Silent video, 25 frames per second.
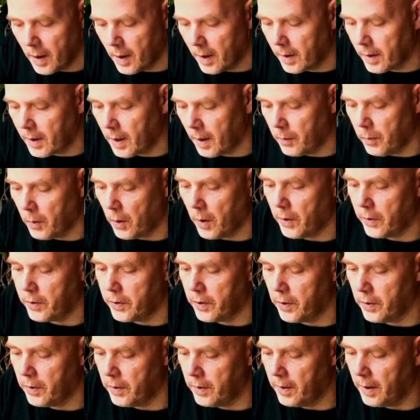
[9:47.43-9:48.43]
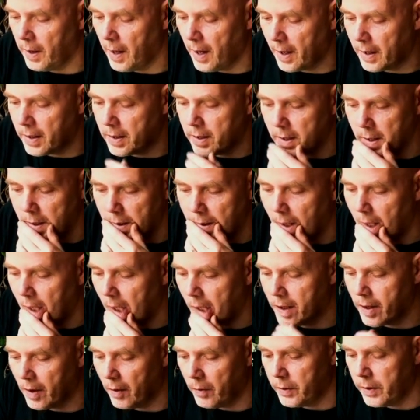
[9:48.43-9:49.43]
Okay, what I'll do actually
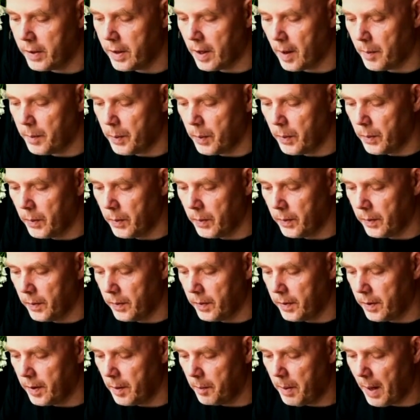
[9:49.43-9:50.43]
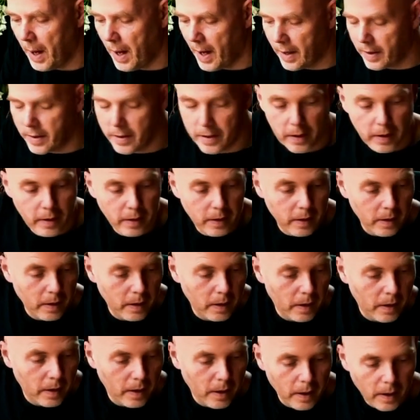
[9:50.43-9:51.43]
is I'll double the pattern
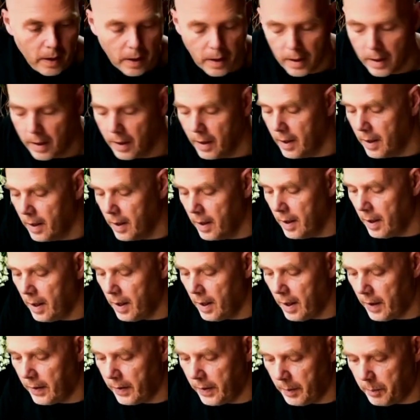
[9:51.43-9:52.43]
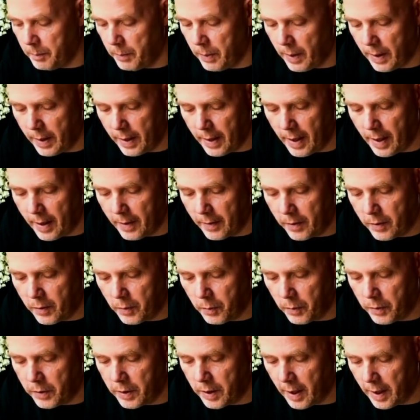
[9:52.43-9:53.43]
and then play that
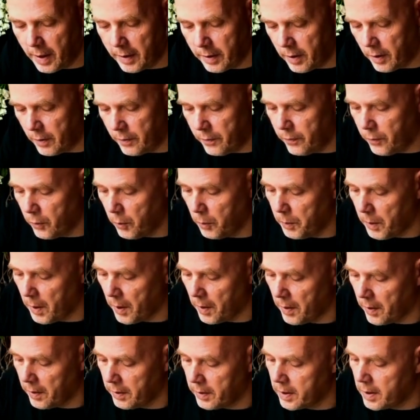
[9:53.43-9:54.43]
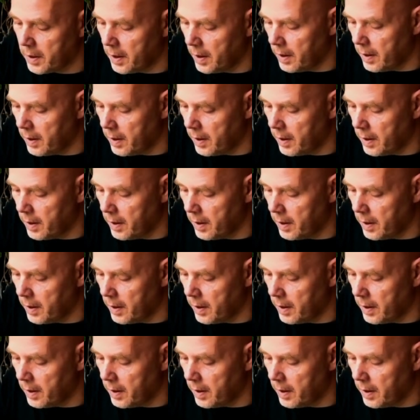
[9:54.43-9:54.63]
towards the end of the 4 bars.